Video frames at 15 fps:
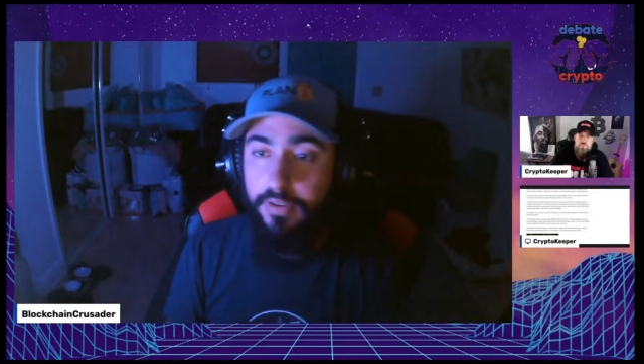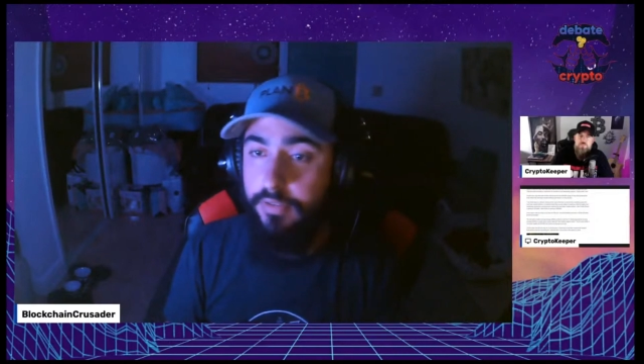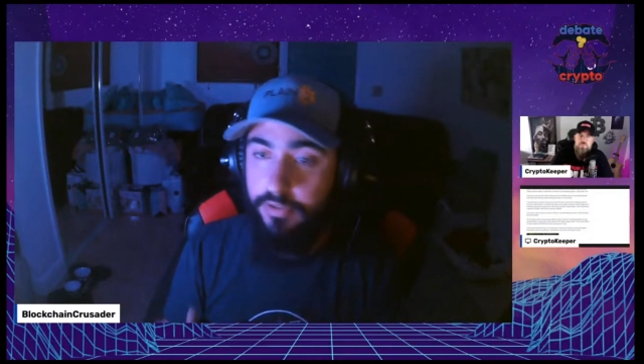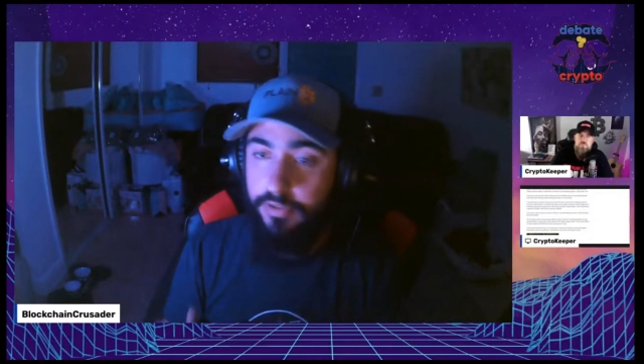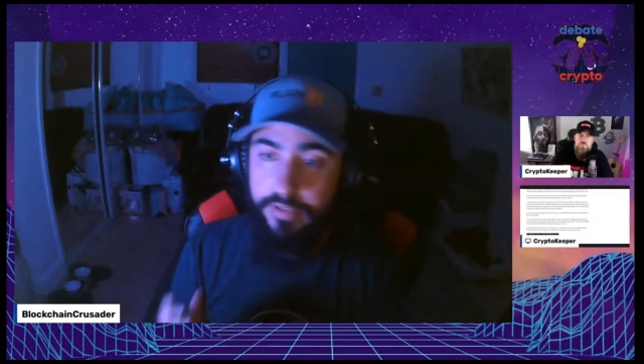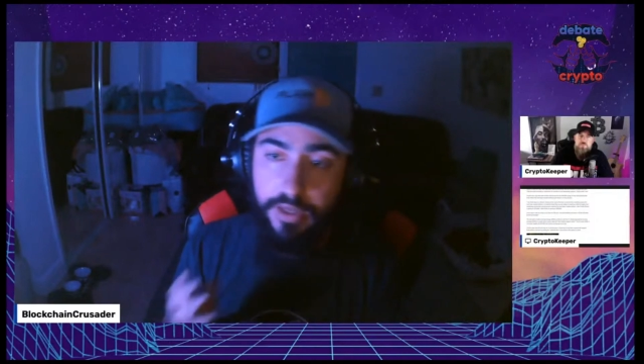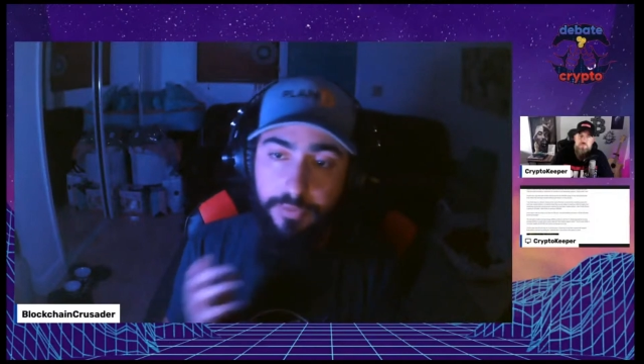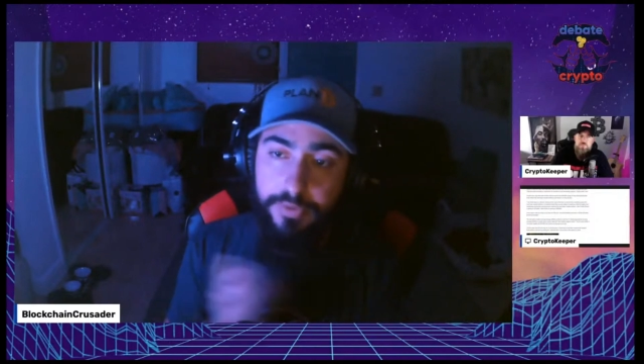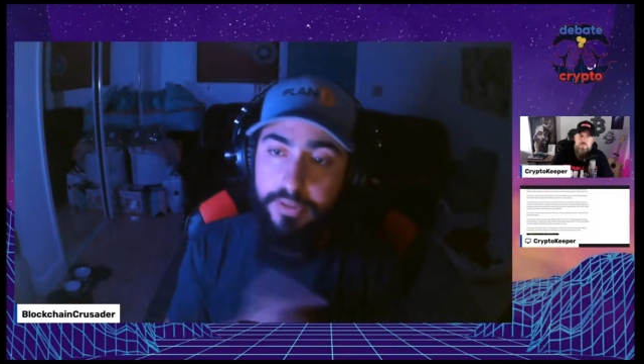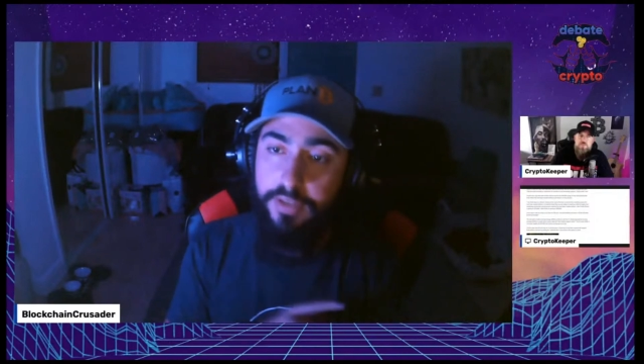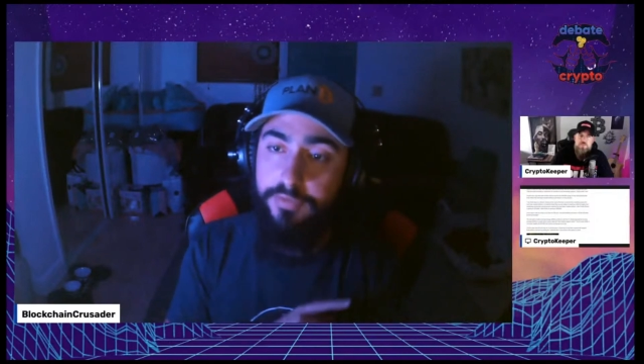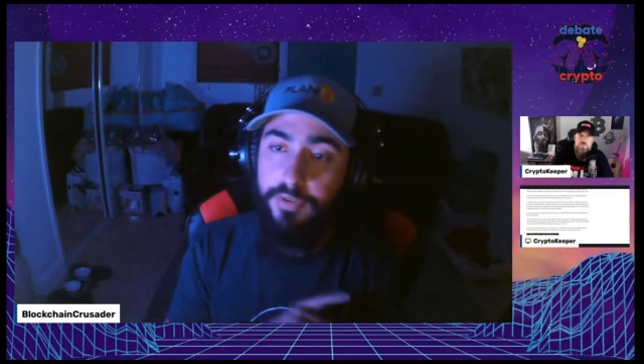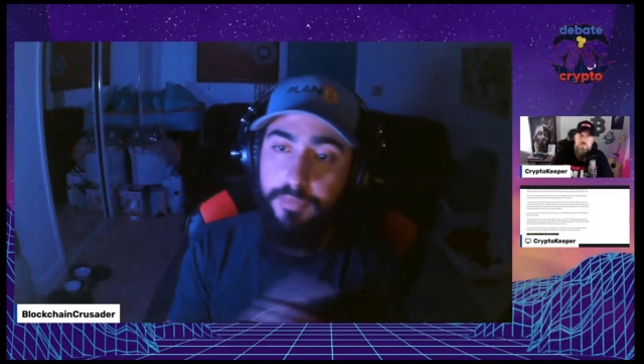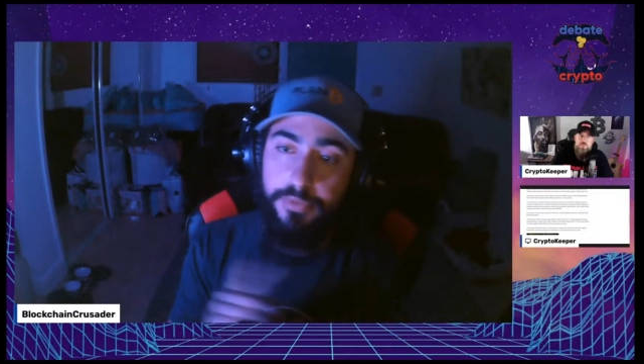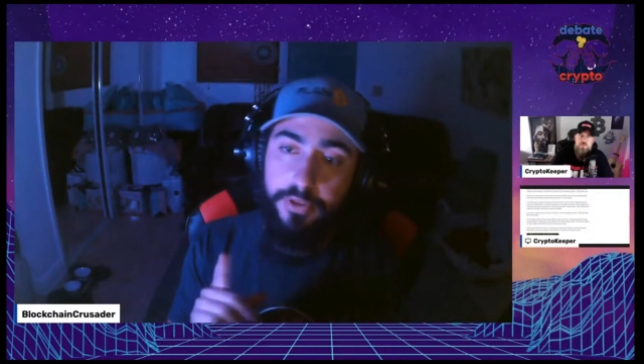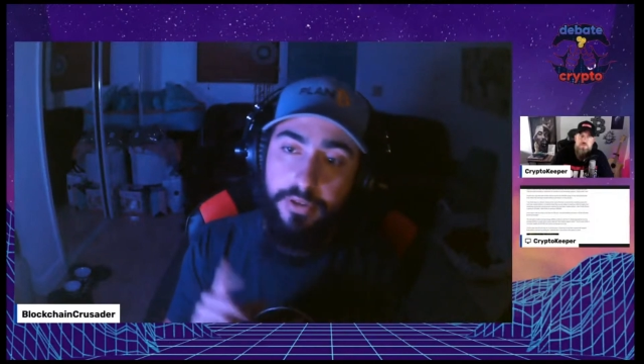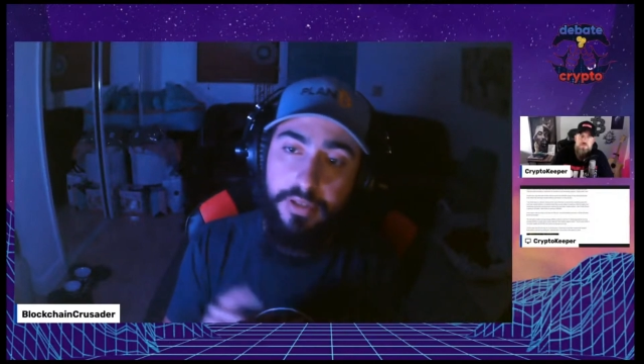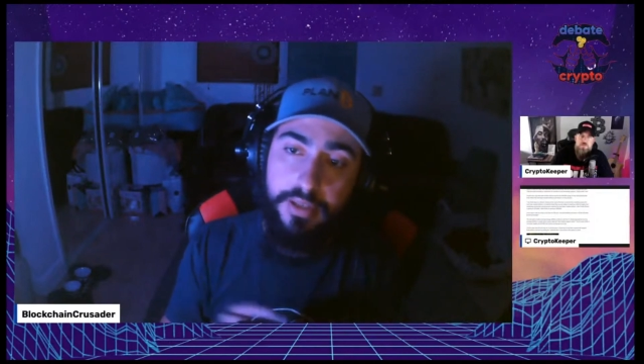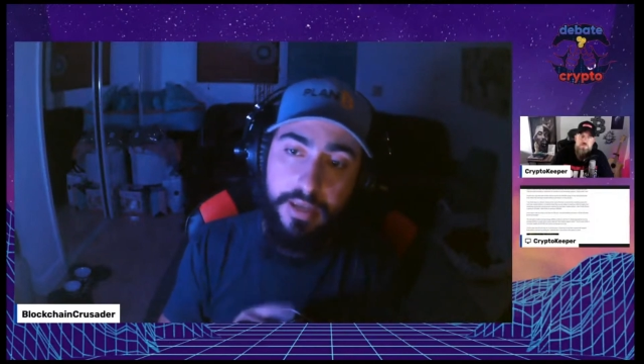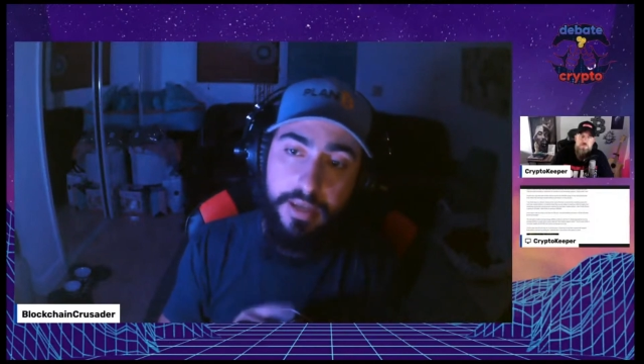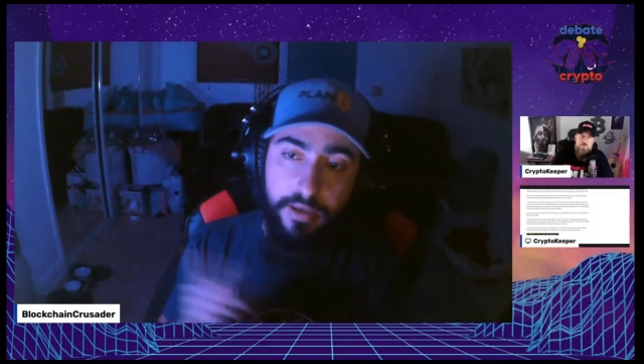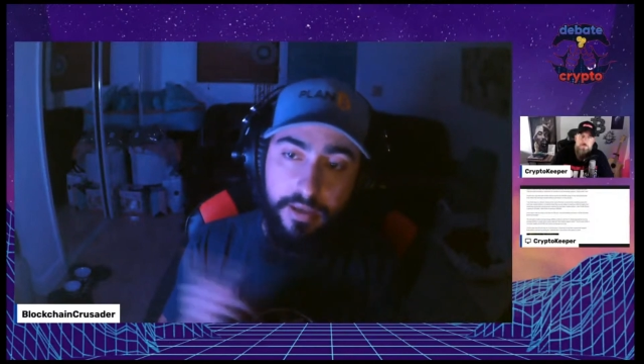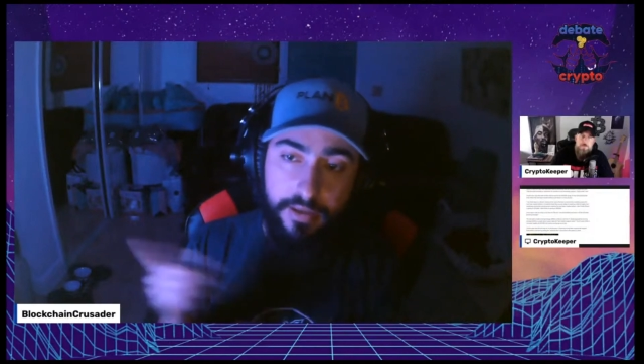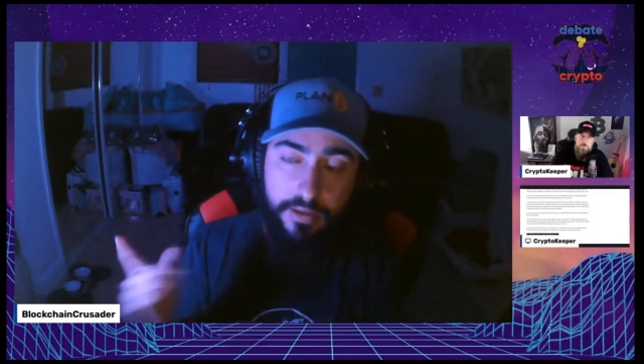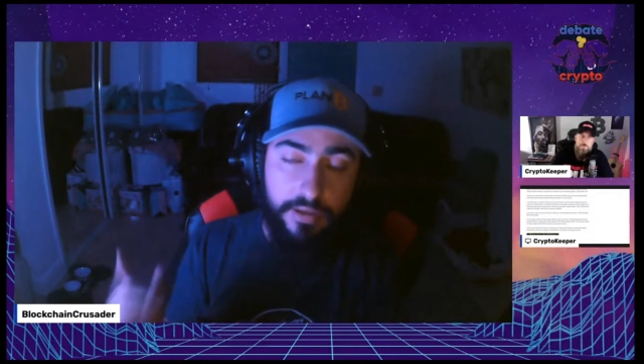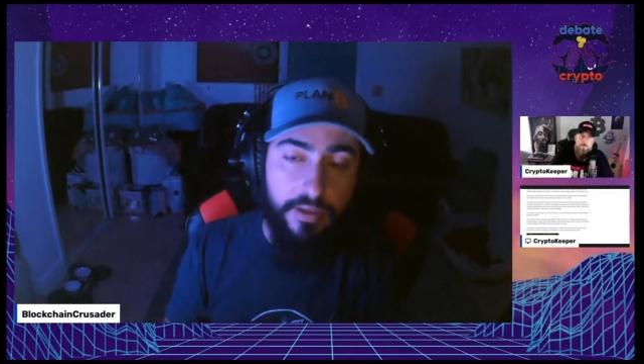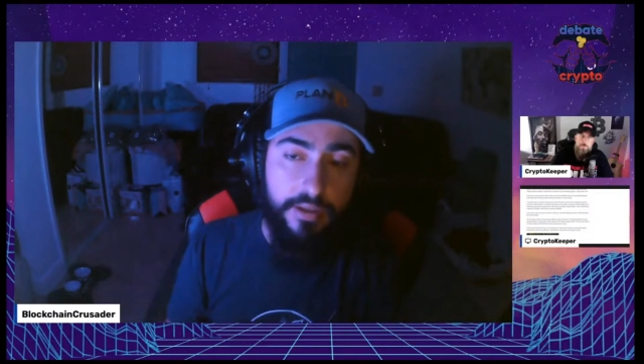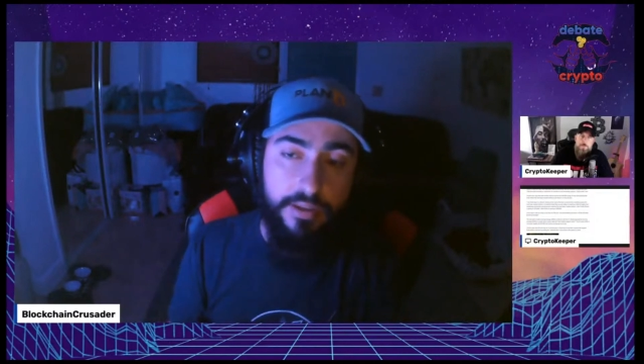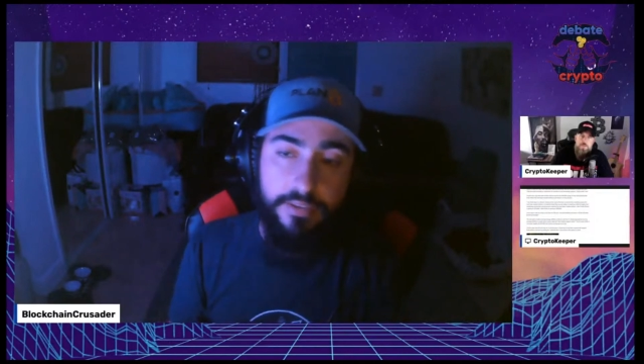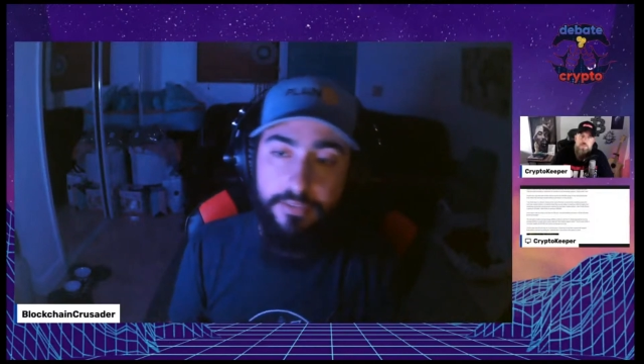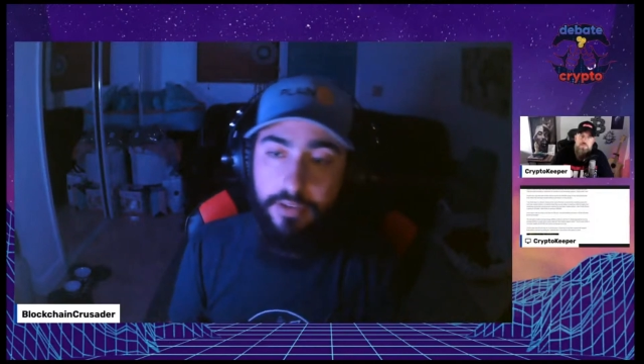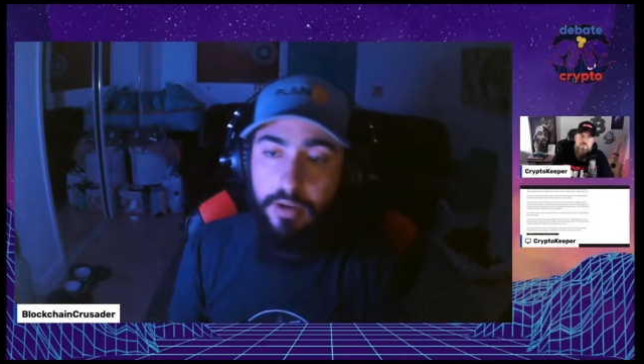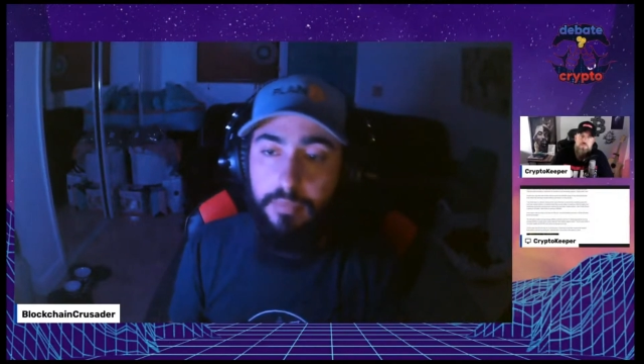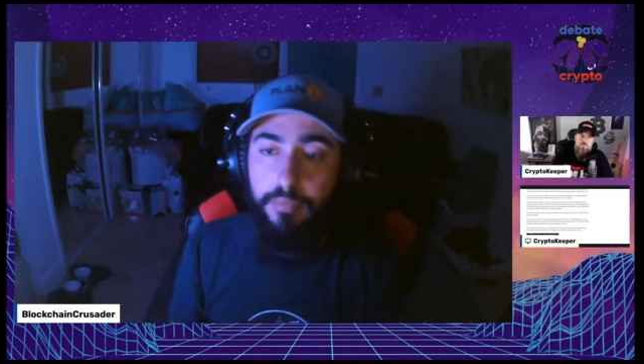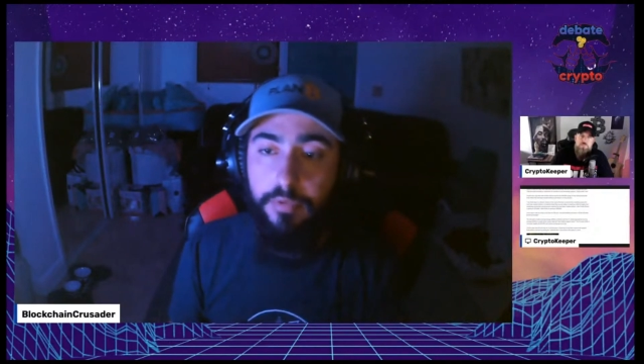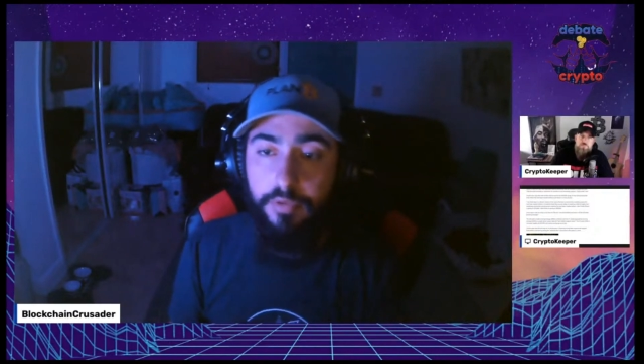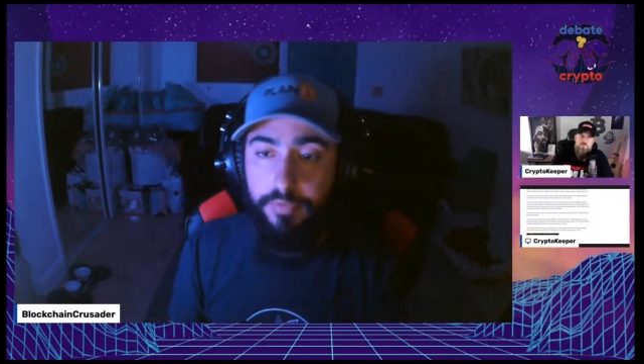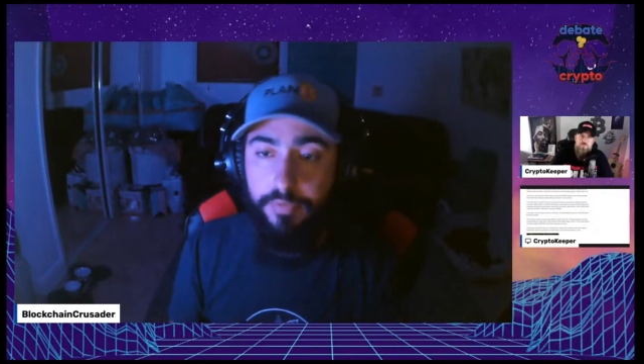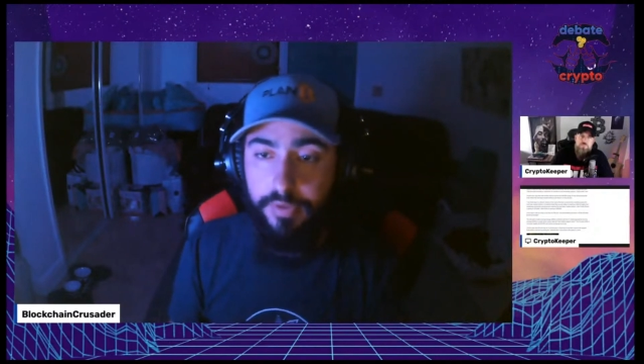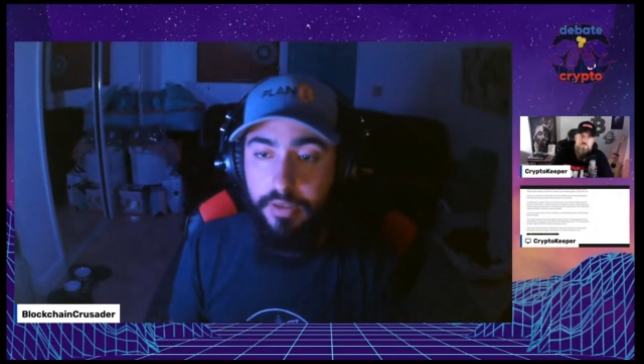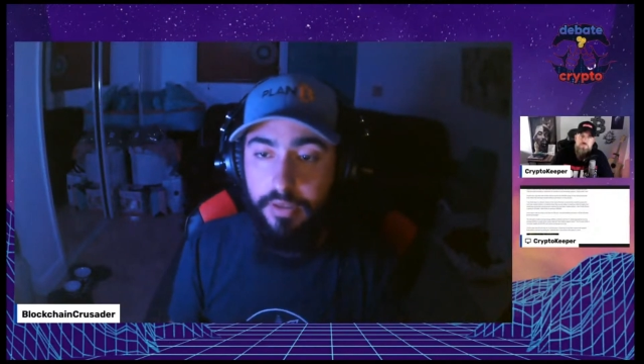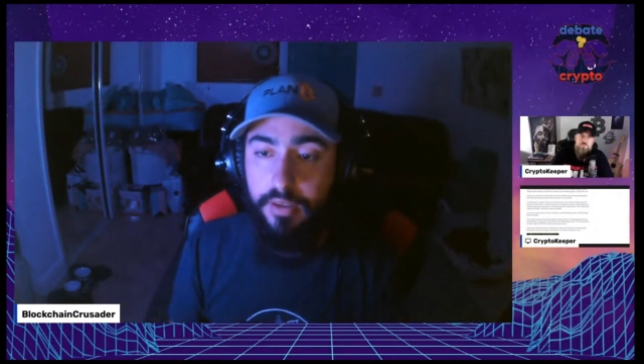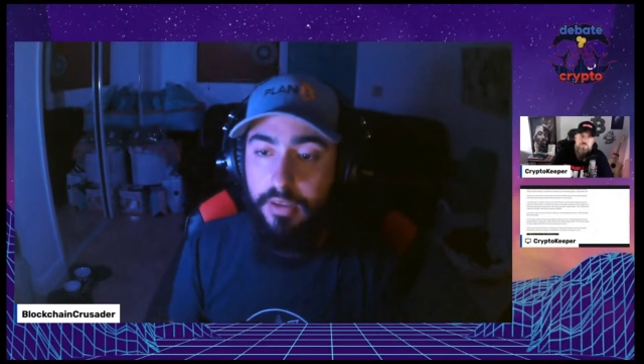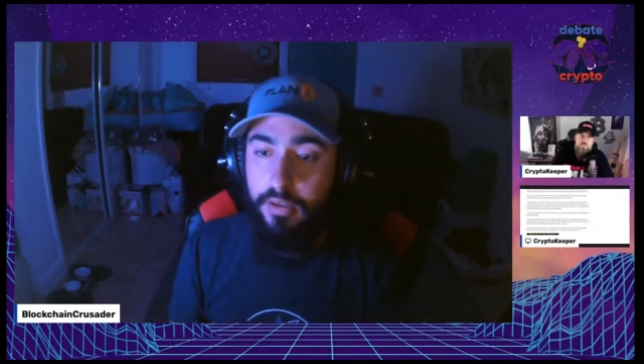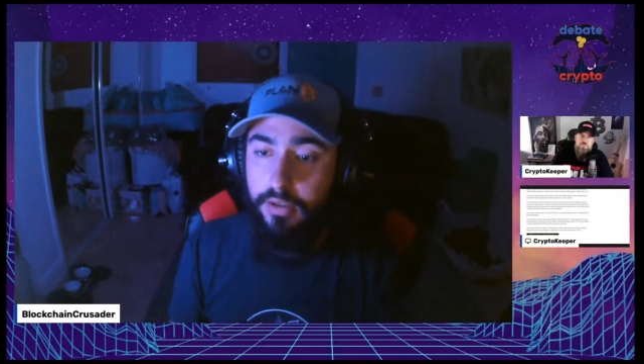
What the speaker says: just how we did from 30K and start moving,